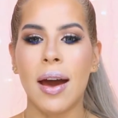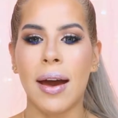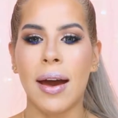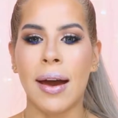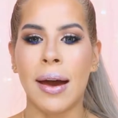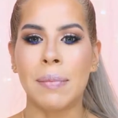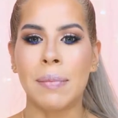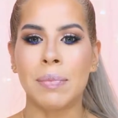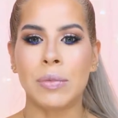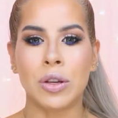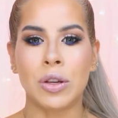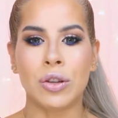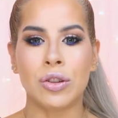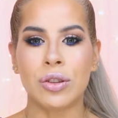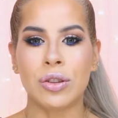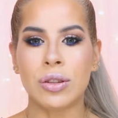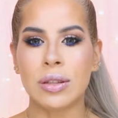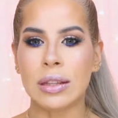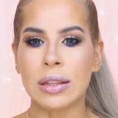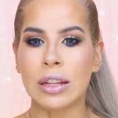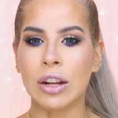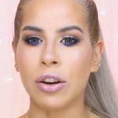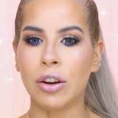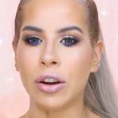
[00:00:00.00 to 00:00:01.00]
You
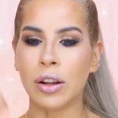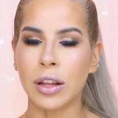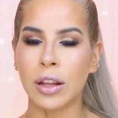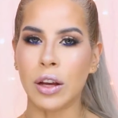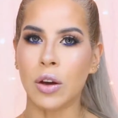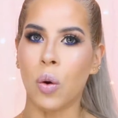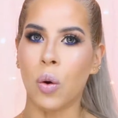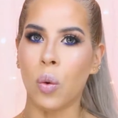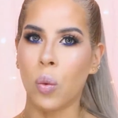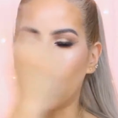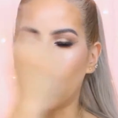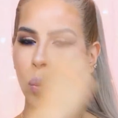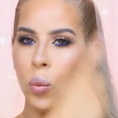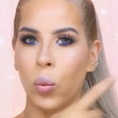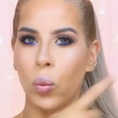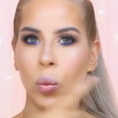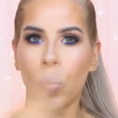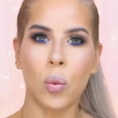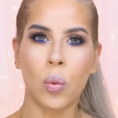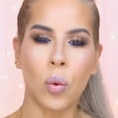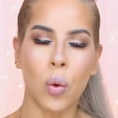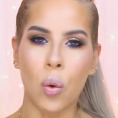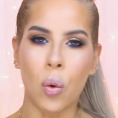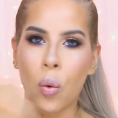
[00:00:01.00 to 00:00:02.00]
just literally go
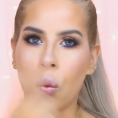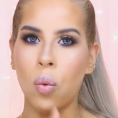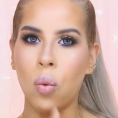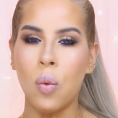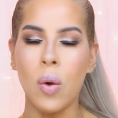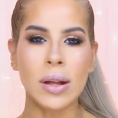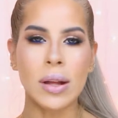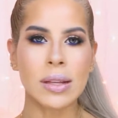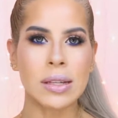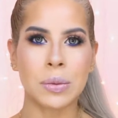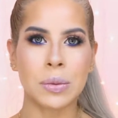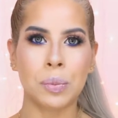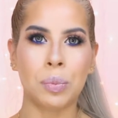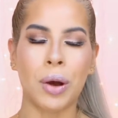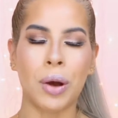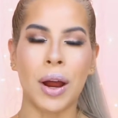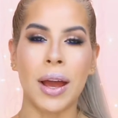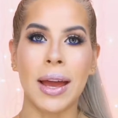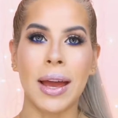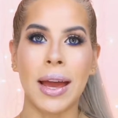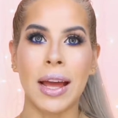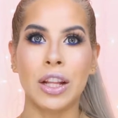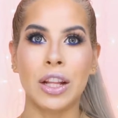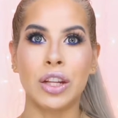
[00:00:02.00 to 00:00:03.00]
one
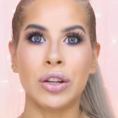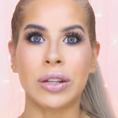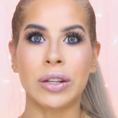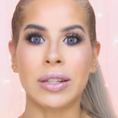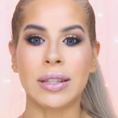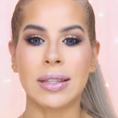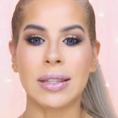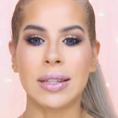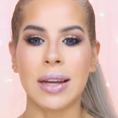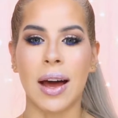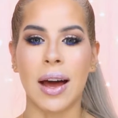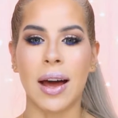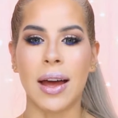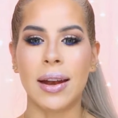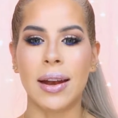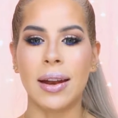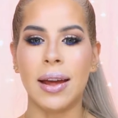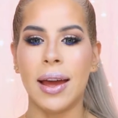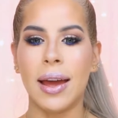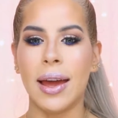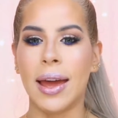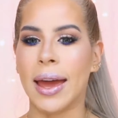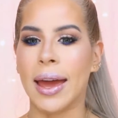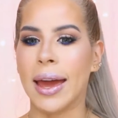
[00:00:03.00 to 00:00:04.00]
spray and you're done.
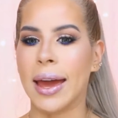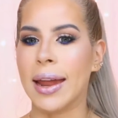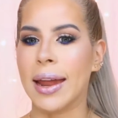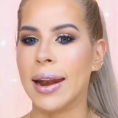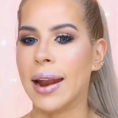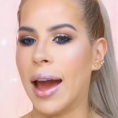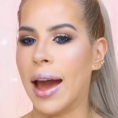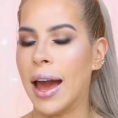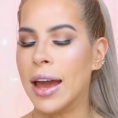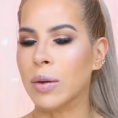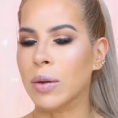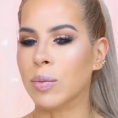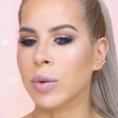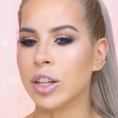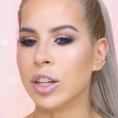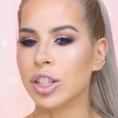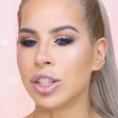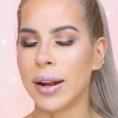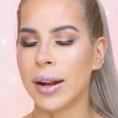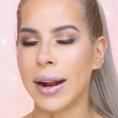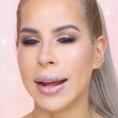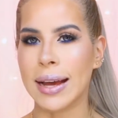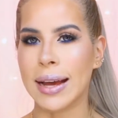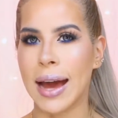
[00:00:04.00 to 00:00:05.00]
And I wish
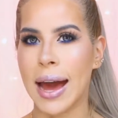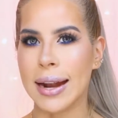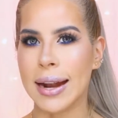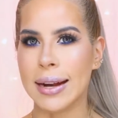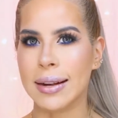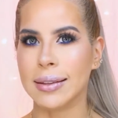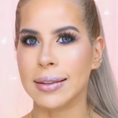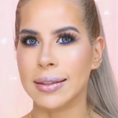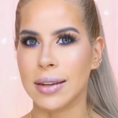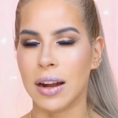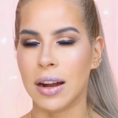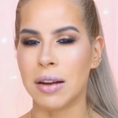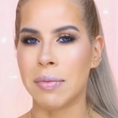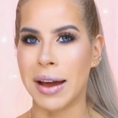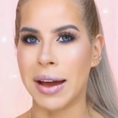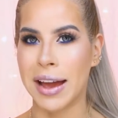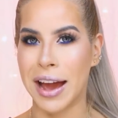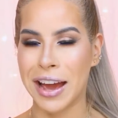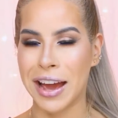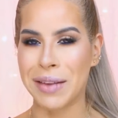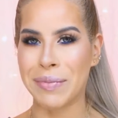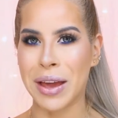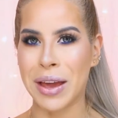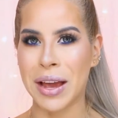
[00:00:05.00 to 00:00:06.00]
that I hadn't done my
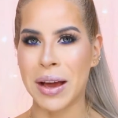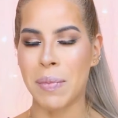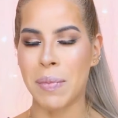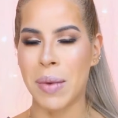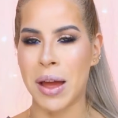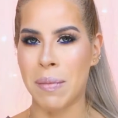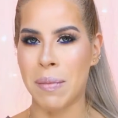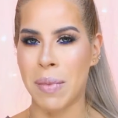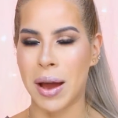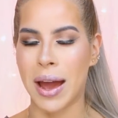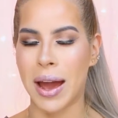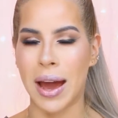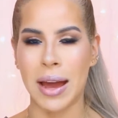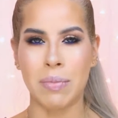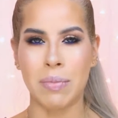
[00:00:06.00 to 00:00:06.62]
eye makeup and my